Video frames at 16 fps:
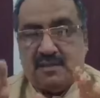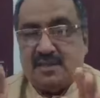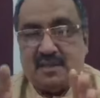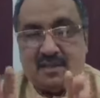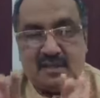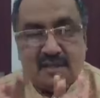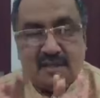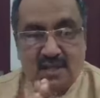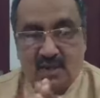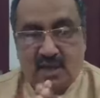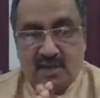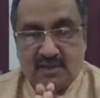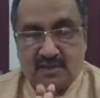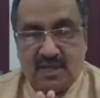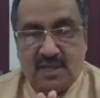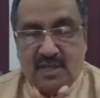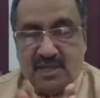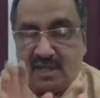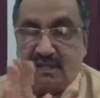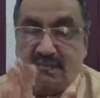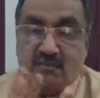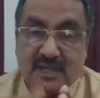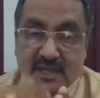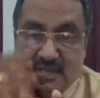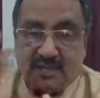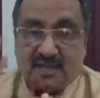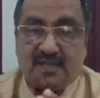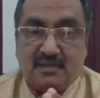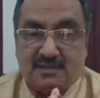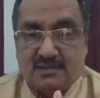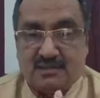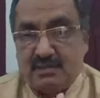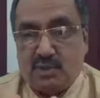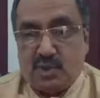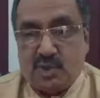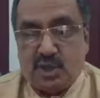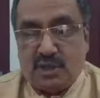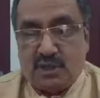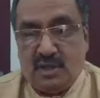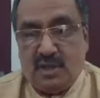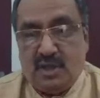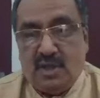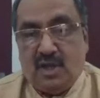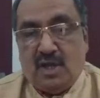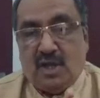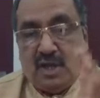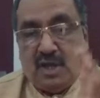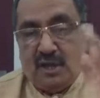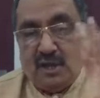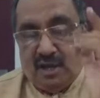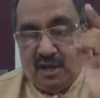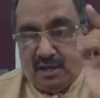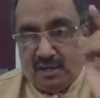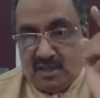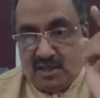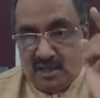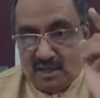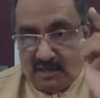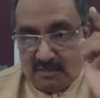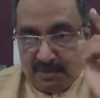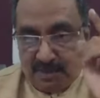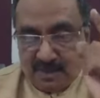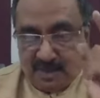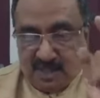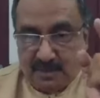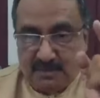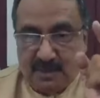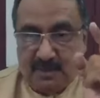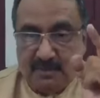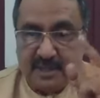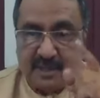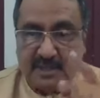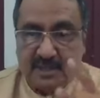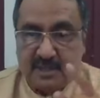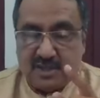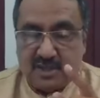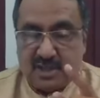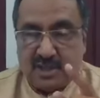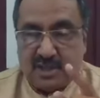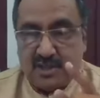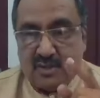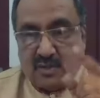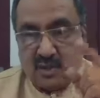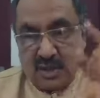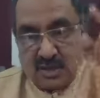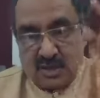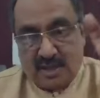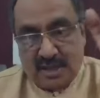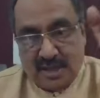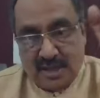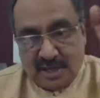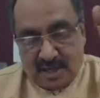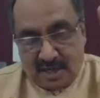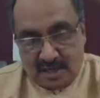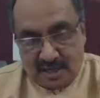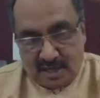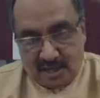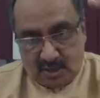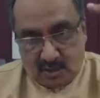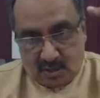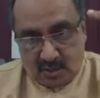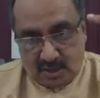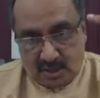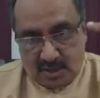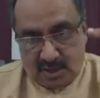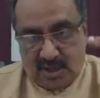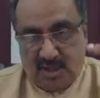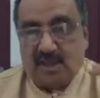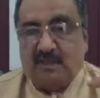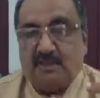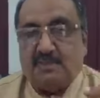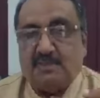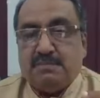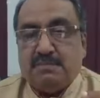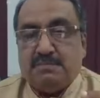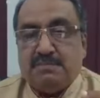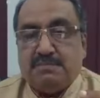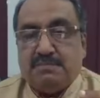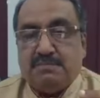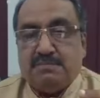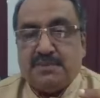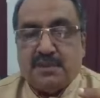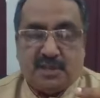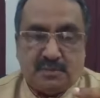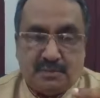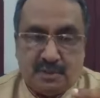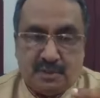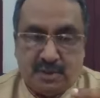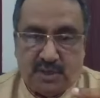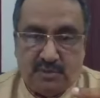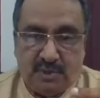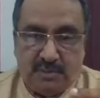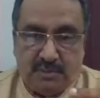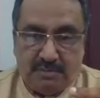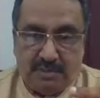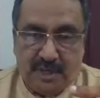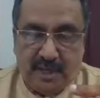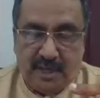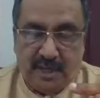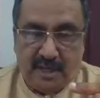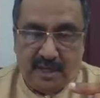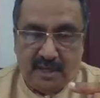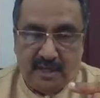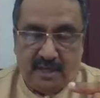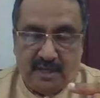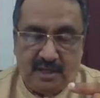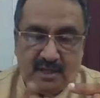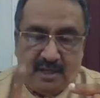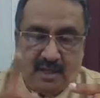This is the thing you have to say. In the first portion, and the principal plus interest, you have to calculate the total principal to be paid.